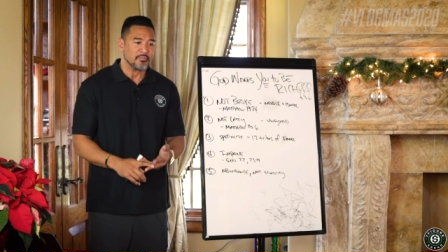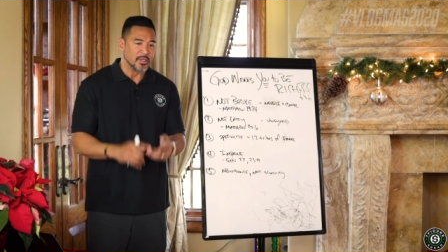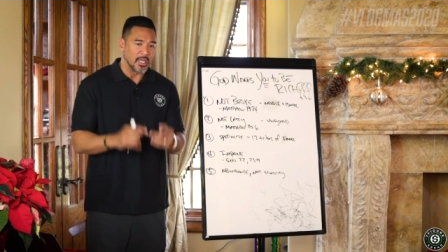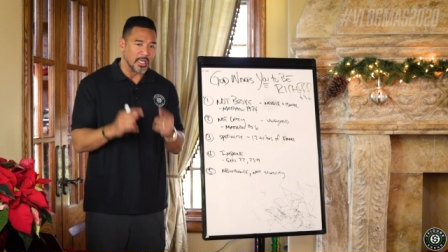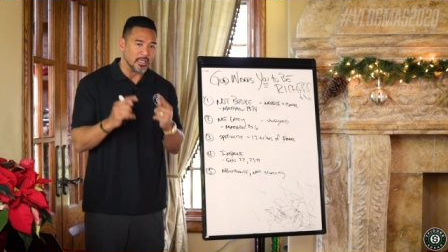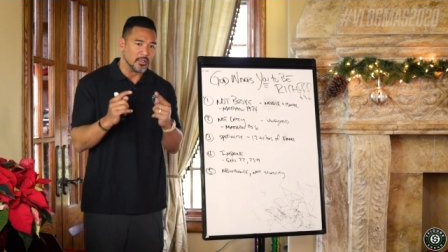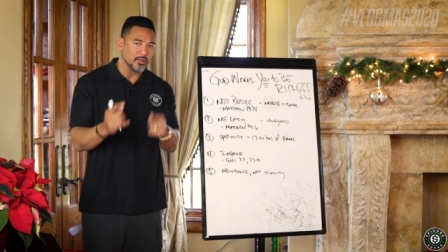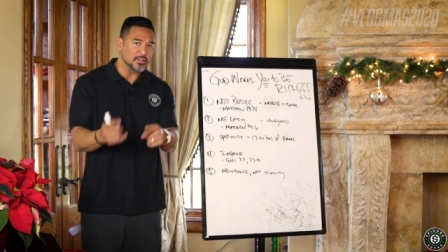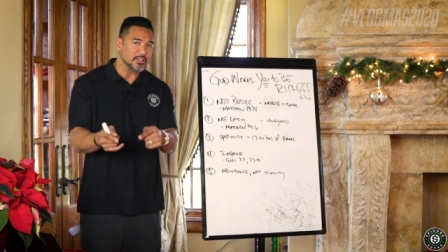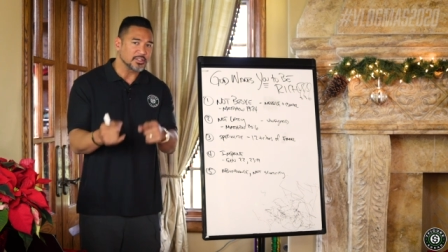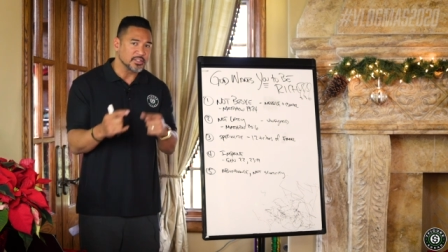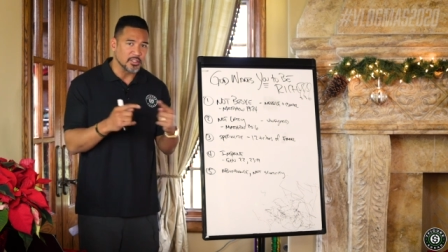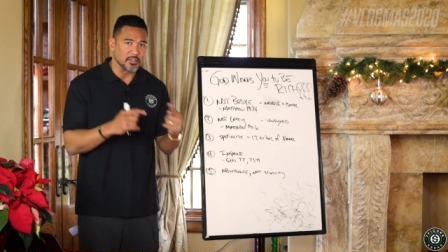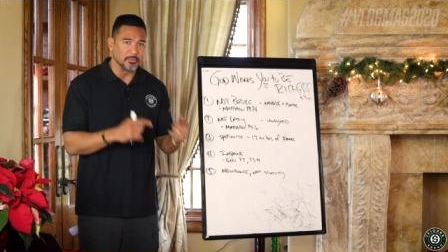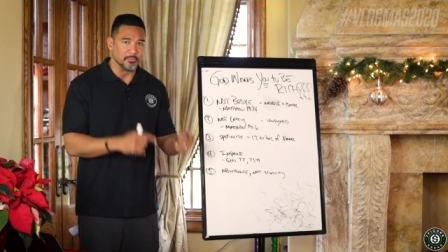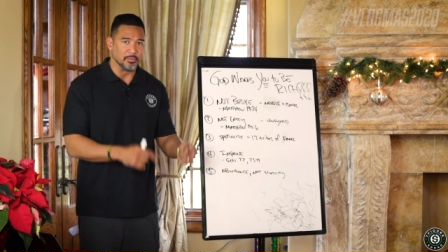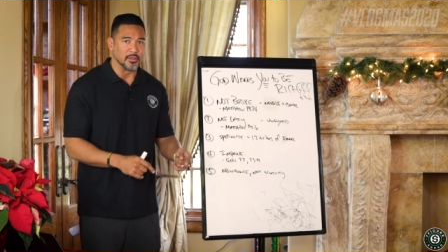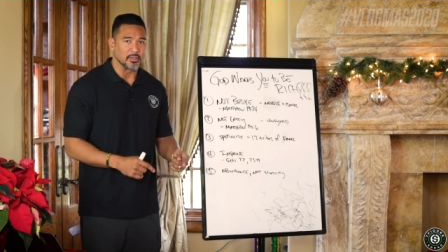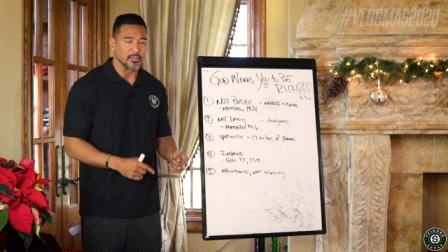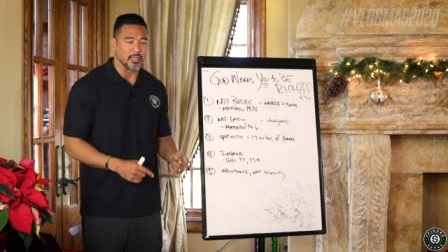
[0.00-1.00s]
I looked to
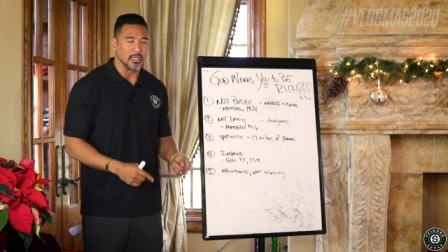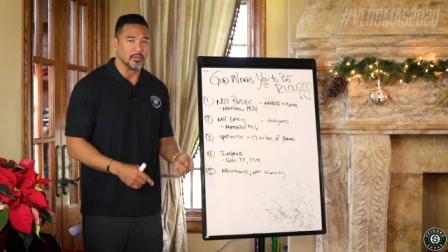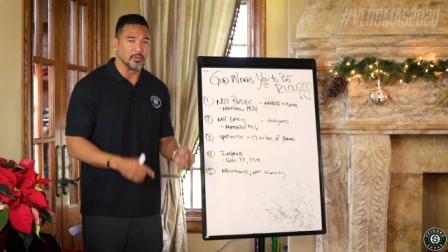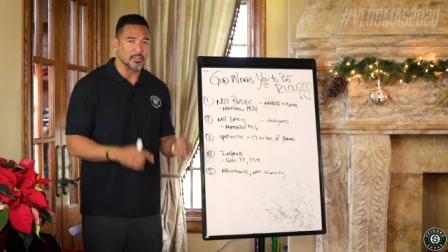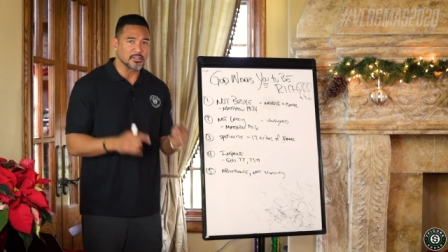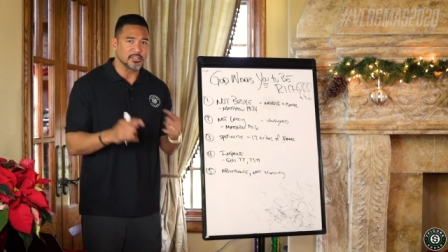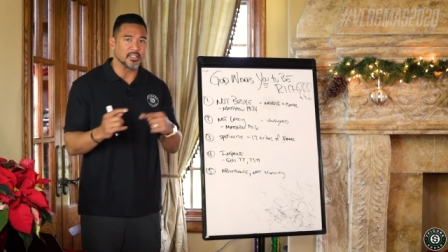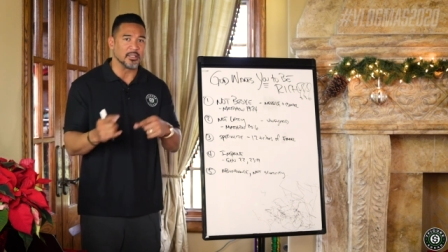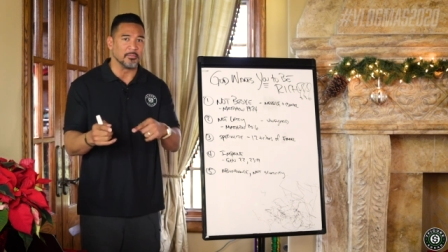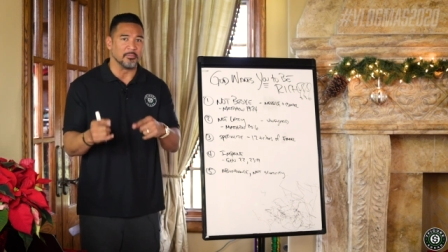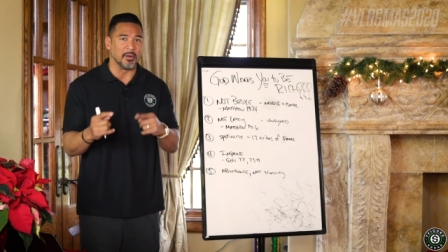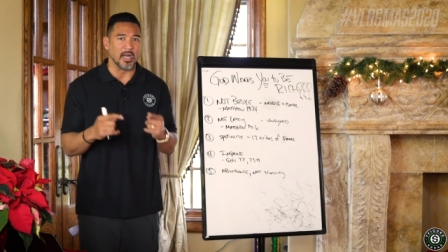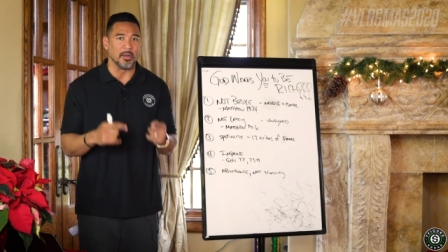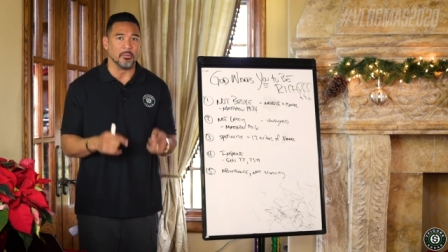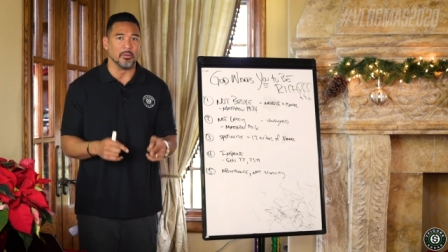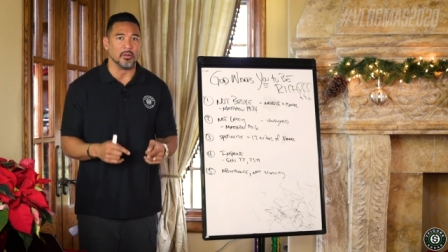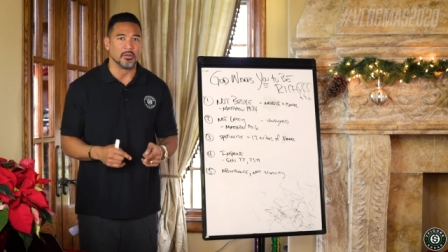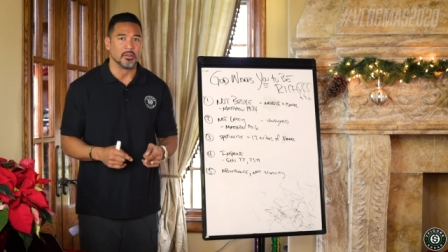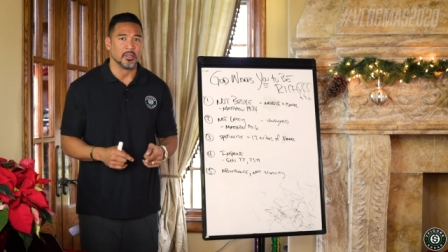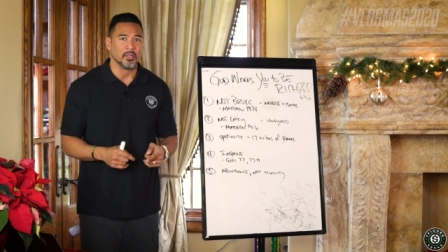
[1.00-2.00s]
the book, I looked to the
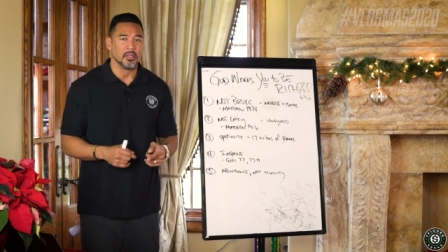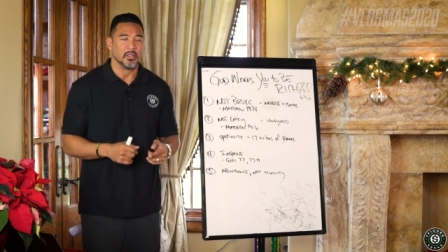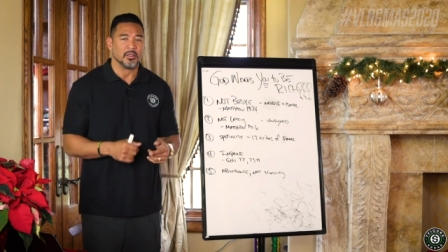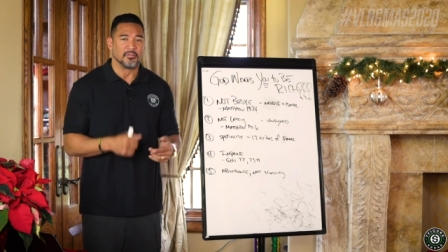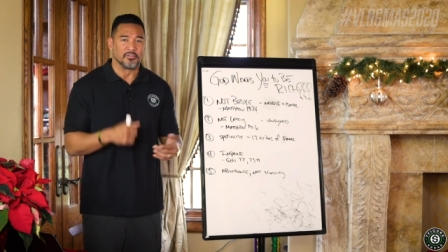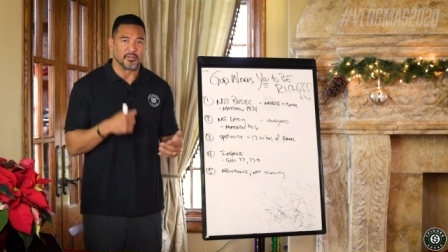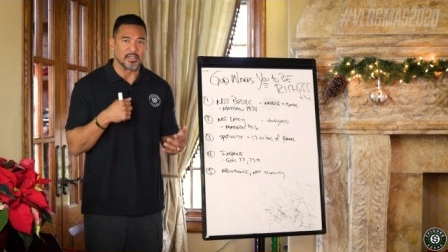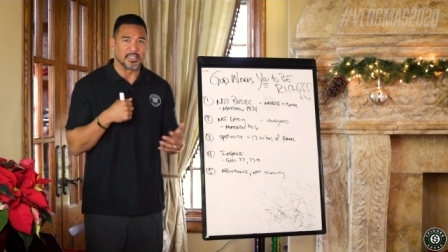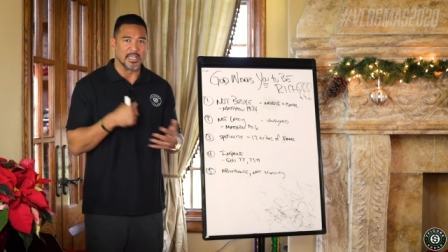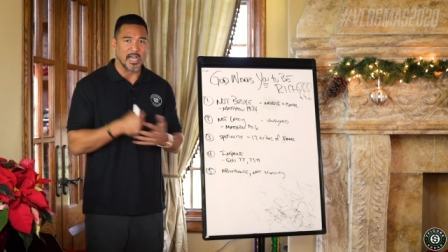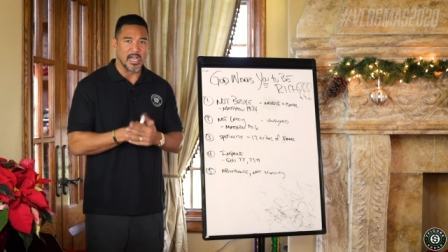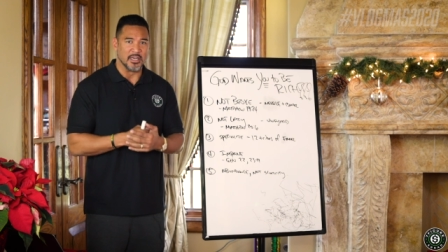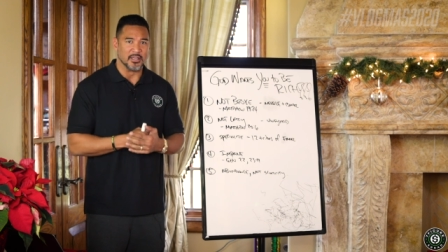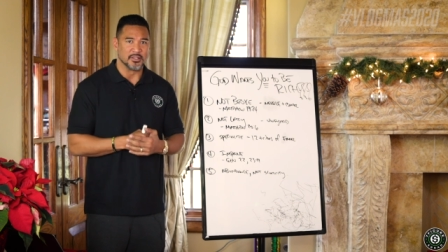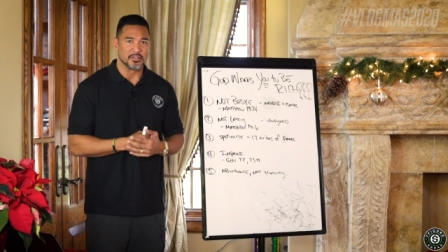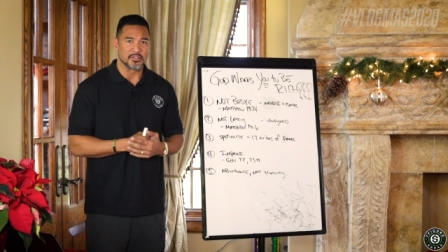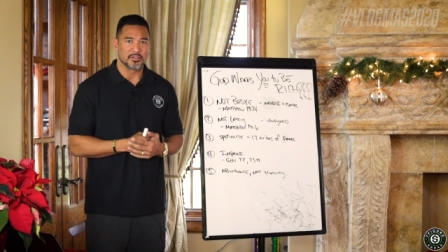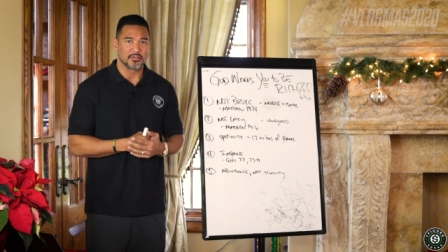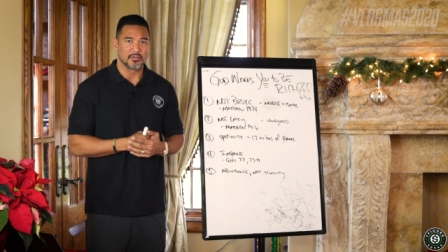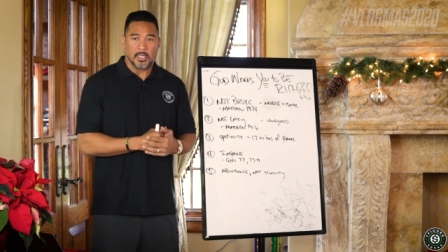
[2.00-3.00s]
Bible for
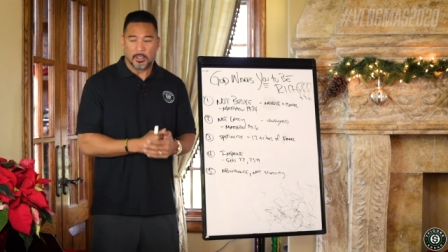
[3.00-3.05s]
guidance.